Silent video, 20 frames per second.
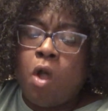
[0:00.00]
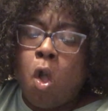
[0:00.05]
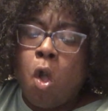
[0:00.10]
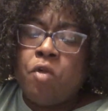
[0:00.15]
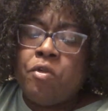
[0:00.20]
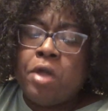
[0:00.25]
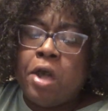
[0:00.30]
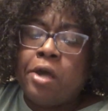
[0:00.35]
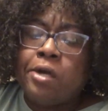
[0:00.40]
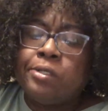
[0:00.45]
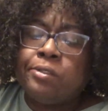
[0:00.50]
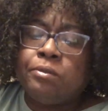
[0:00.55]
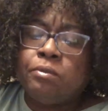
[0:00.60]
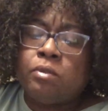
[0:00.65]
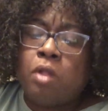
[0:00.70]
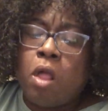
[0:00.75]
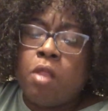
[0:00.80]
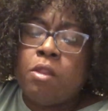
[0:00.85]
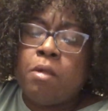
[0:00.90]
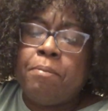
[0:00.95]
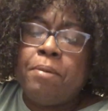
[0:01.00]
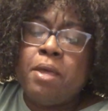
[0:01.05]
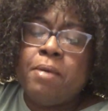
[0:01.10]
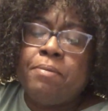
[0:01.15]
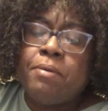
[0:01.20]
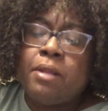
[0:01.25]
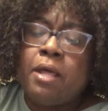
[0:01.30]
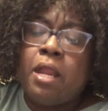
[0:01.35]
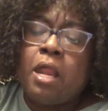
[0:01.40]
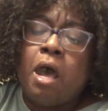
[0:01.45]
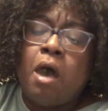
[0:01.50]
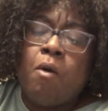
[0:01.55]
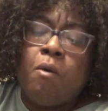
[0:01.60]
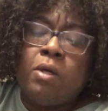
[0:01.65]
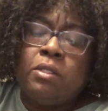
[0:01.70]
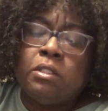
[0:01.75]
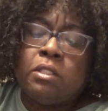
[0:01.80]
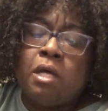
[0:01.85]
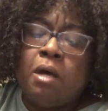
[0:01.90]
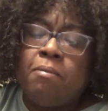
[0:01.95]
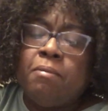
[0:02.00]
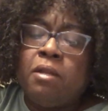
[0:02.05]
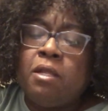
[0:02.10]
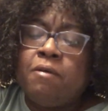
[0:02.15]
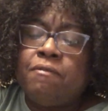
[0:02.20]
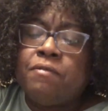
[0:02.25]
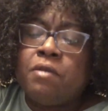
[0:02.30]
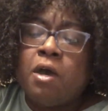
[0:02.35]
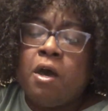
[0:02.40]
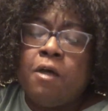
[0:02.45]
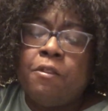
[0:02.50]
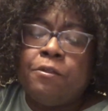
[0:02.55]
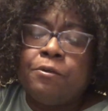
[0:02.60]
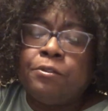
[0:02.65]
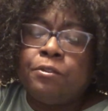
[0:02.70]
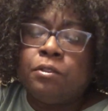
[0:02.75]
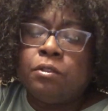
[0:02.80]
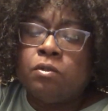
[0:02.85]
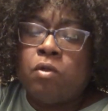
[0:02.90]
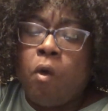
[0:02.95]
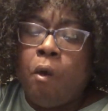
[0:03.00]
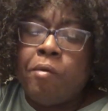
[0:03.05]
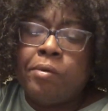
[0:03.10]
And y'all, the people that always uplift others,